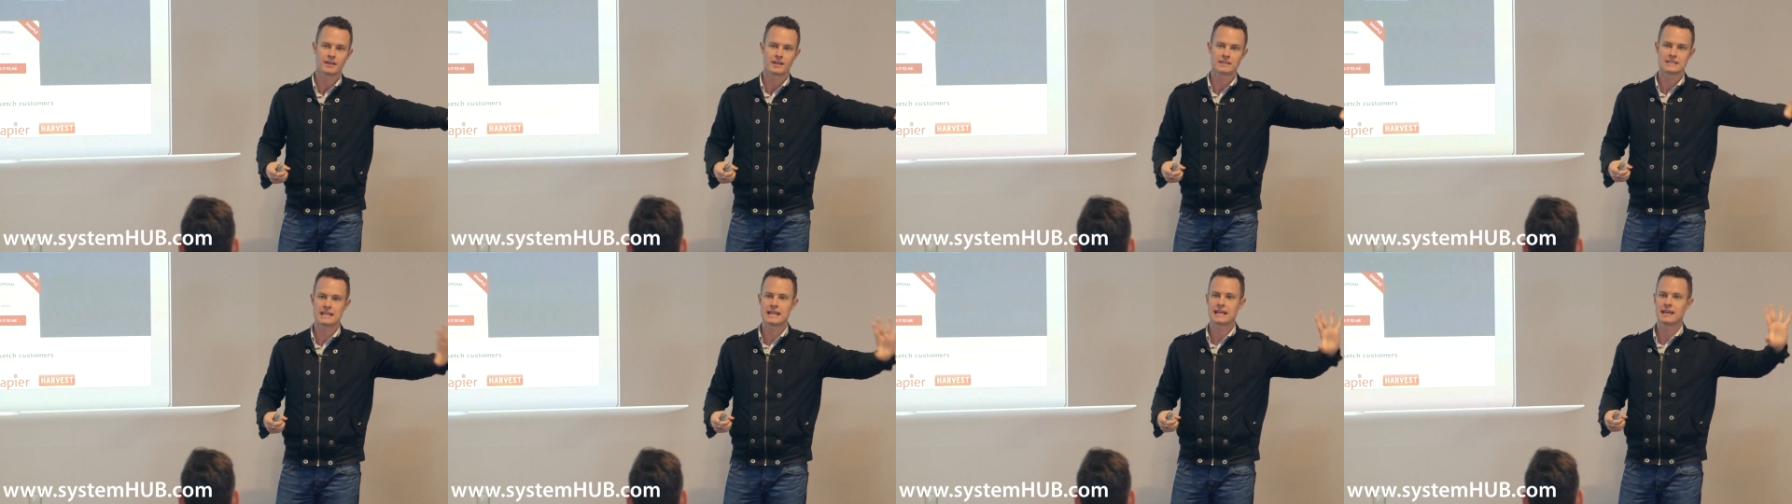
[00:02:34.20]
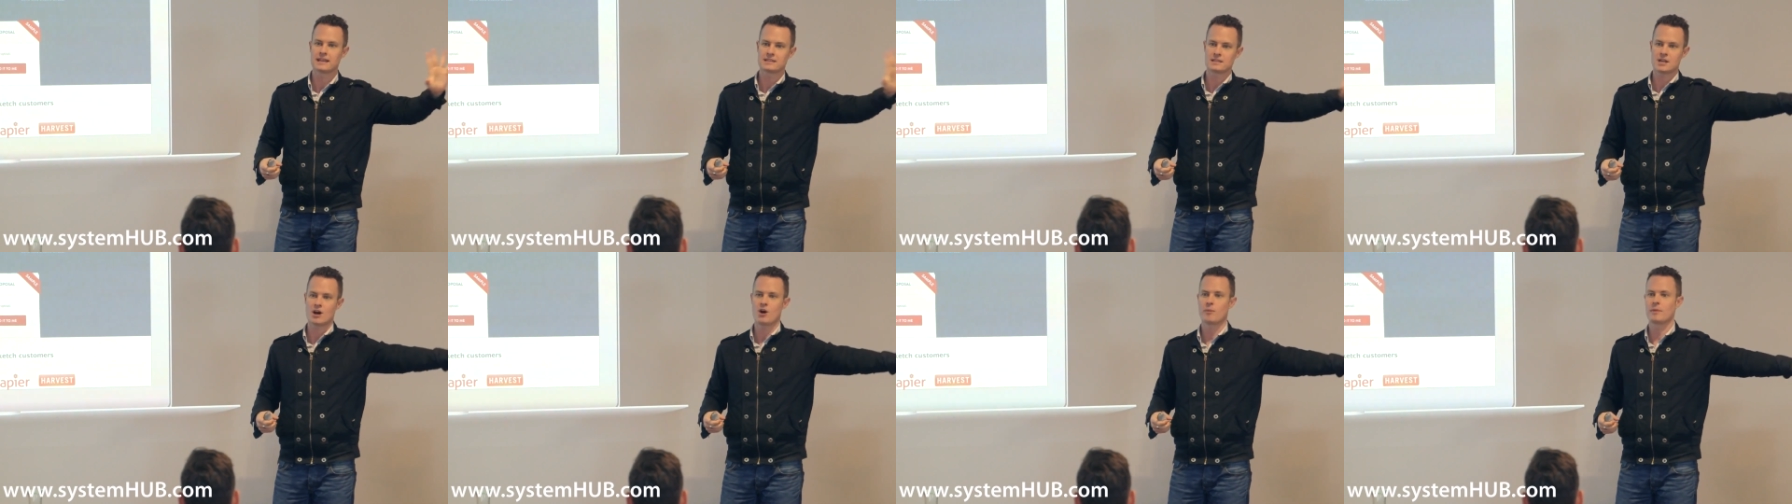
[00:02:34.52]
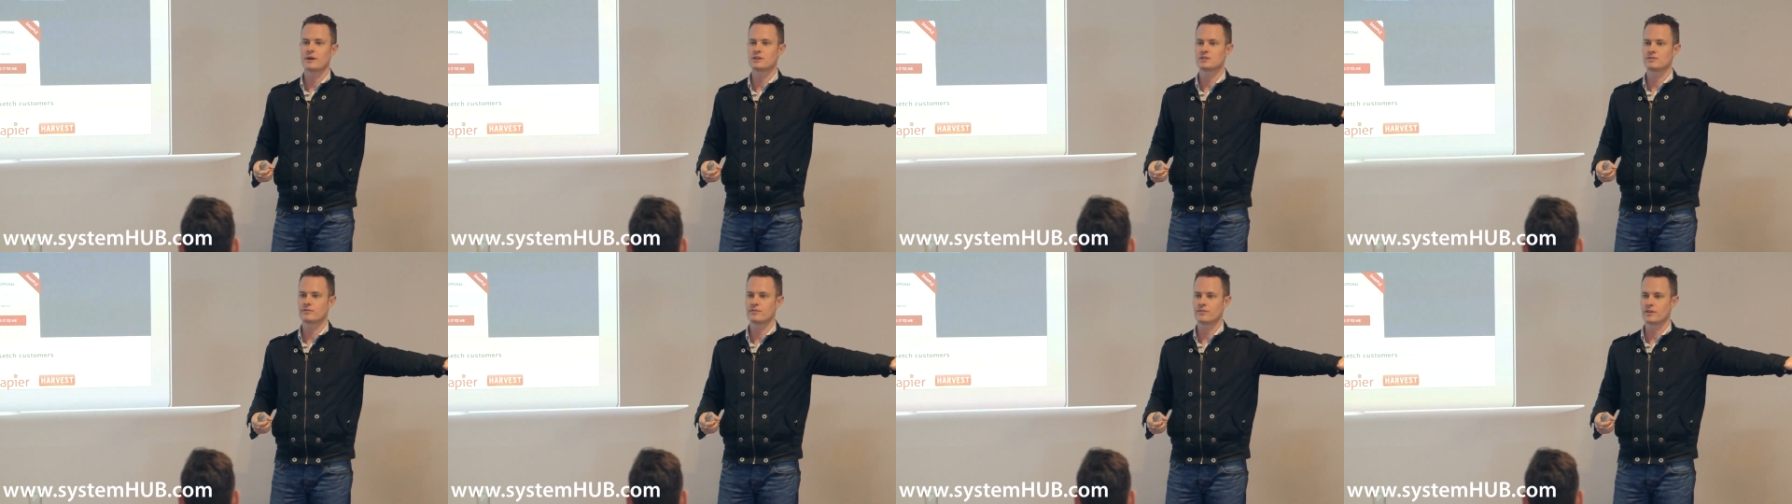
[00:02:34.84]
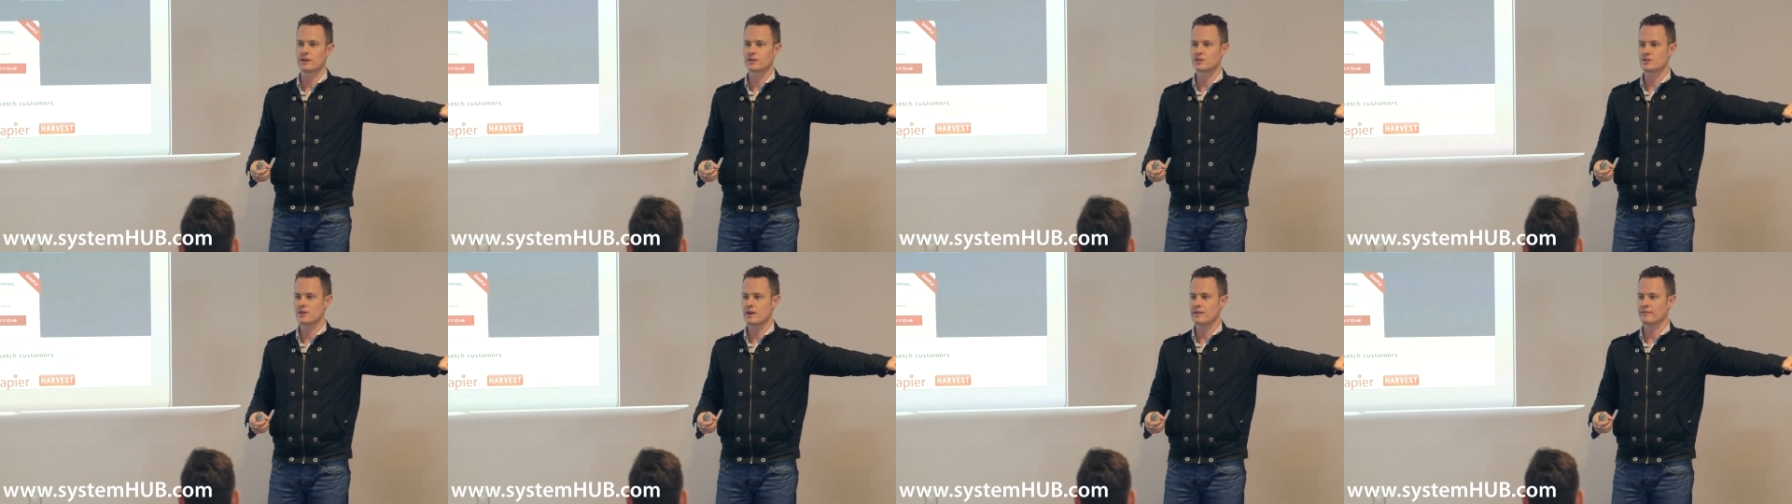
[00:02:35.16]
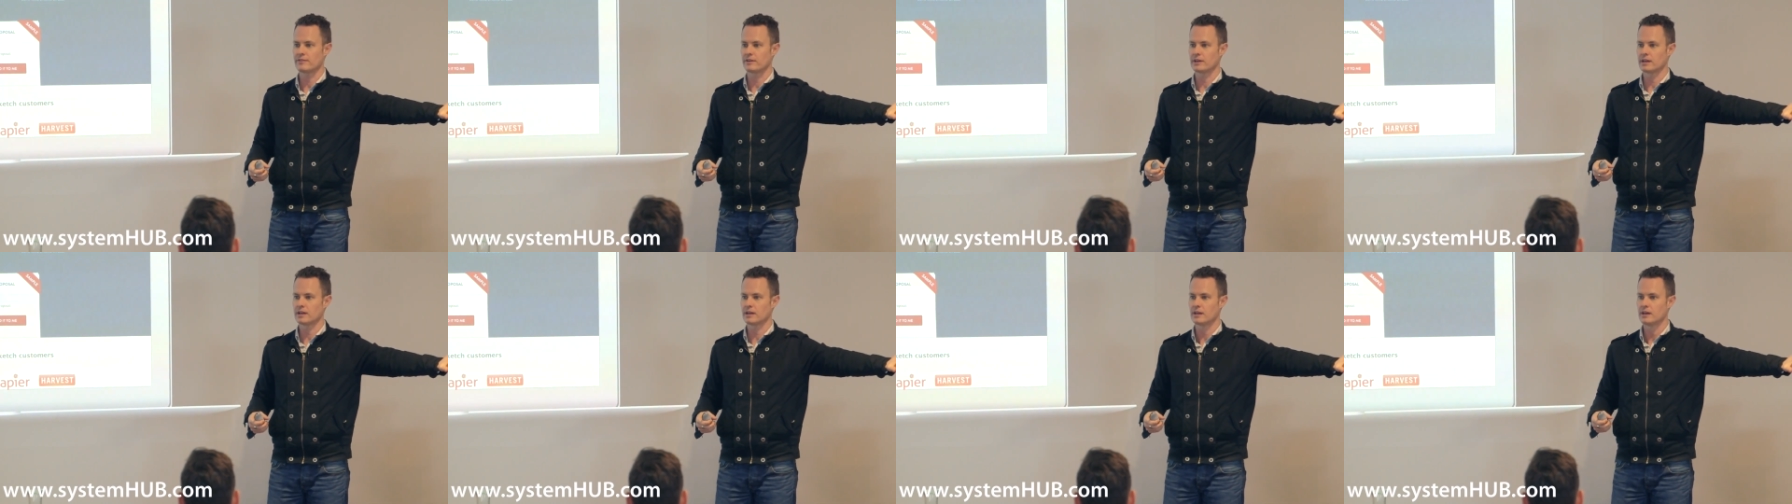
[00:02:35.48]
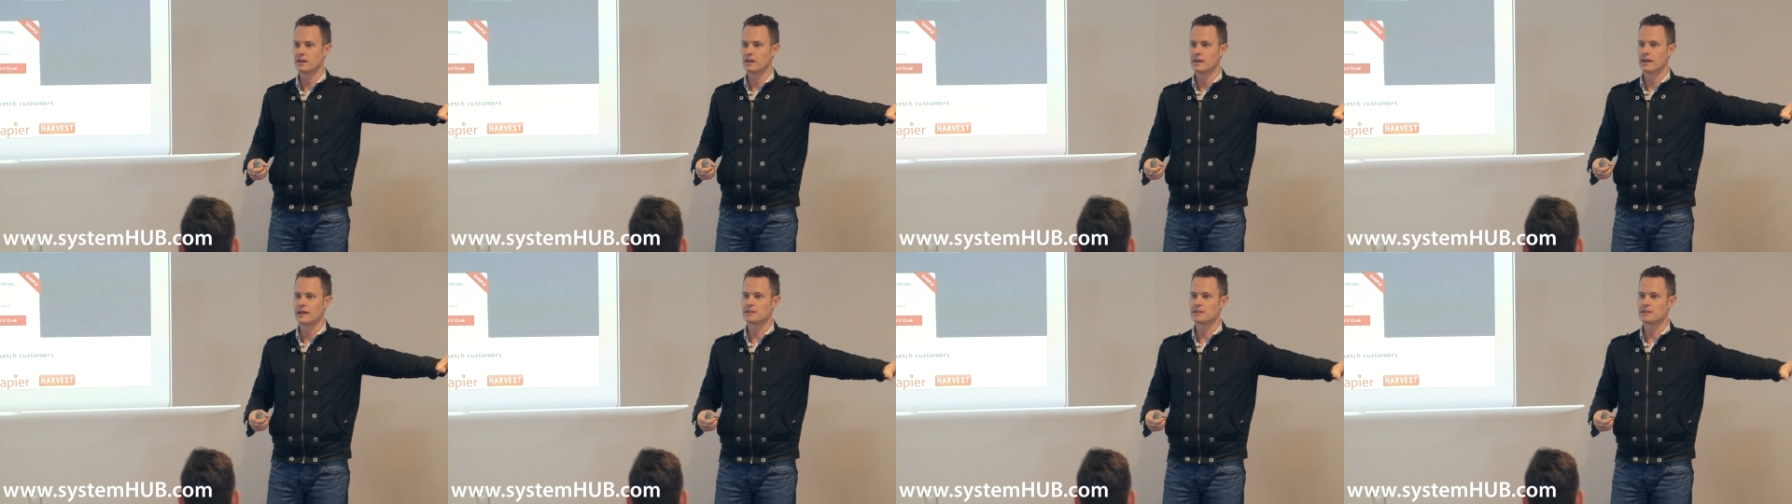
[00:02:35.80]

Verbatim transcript: because he gets a whole bunch of free traffic.